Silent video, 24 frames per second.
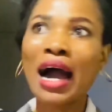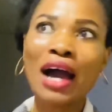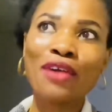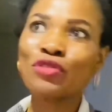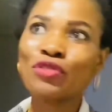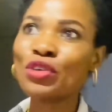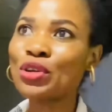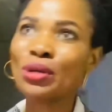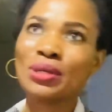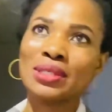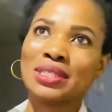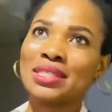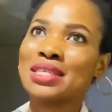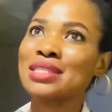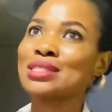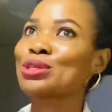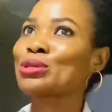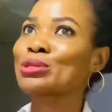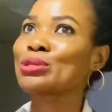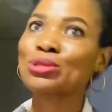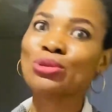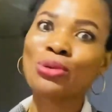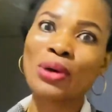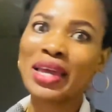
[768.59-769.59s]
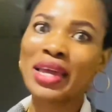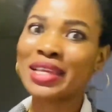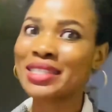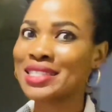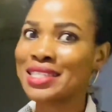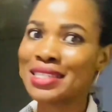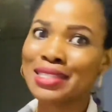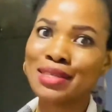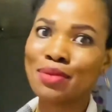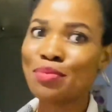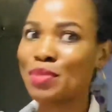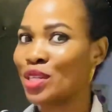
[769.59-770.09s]
Have you not seen so
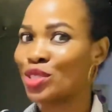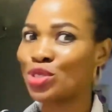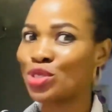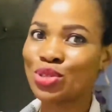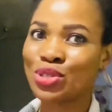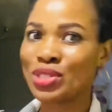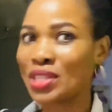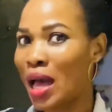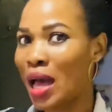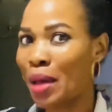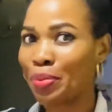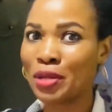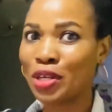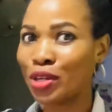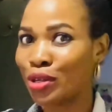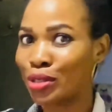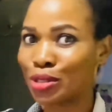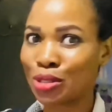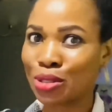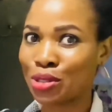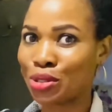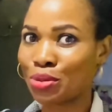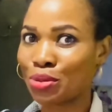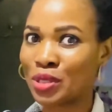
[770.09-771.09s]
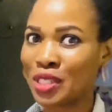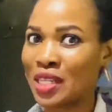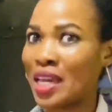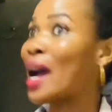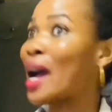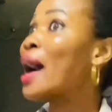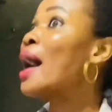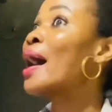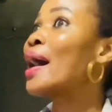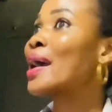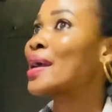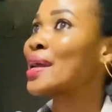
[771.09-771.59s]
entertainment just happening on social
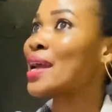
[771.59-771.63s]
media?